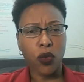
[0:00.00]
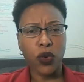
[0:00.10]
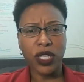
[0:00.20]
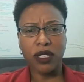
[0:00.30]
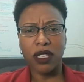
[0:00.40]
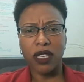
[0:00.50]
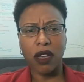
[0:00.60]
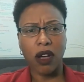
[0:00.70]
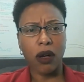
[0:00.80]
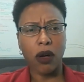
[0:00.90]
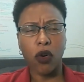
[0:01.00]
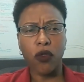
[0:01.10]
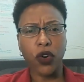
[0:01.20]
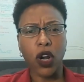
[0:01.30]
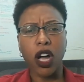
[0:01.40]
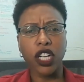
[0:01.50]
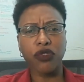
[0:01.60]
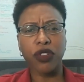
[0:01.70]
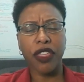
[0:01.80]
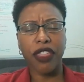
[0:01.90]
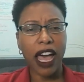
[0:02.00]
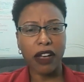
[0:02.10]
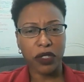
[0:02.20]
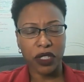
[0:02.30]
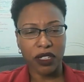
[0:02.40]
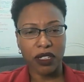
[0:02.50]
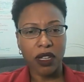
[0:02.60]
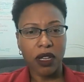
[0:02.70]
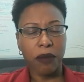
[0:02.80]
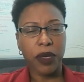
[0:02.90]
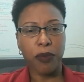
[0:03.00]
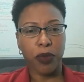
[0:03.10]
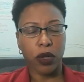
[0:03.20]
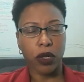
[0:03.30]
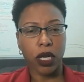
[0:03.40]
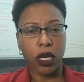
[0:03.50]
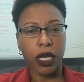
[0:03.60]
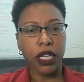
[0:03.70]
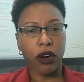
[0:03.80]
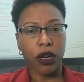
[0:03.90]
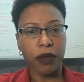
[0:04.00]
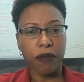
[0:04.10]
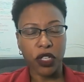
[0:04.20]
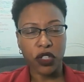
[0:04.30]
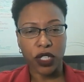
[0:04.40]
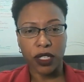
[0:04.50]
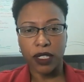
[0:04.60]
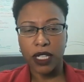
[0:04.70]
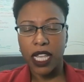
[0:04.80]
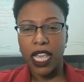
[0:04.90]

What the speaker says: We see over 100,000 people in our admissions,